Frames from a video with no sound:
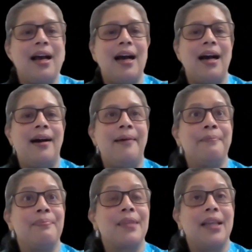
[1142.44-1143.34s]

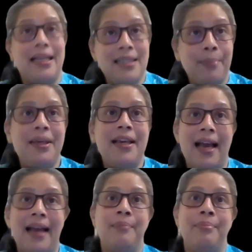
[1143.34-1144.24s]
SAP
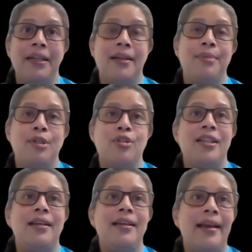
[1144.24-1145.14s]
and
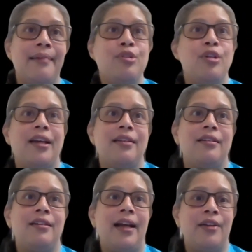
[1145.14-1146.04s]
PwC came
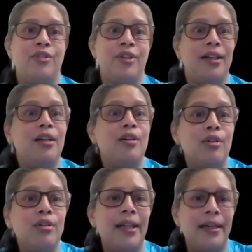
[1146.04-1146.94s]
together and really
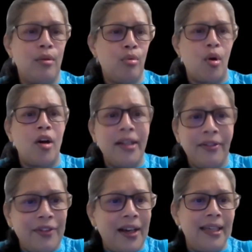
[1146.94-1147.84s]
looked at
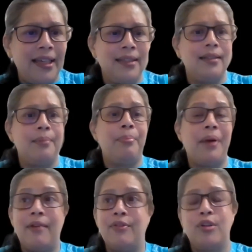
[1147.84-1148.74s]
quantifying the
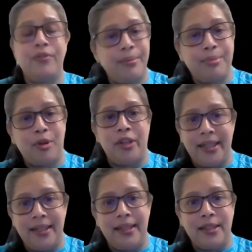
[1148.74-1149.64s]
power of
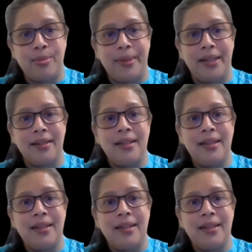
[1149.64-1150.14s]
employee engagement.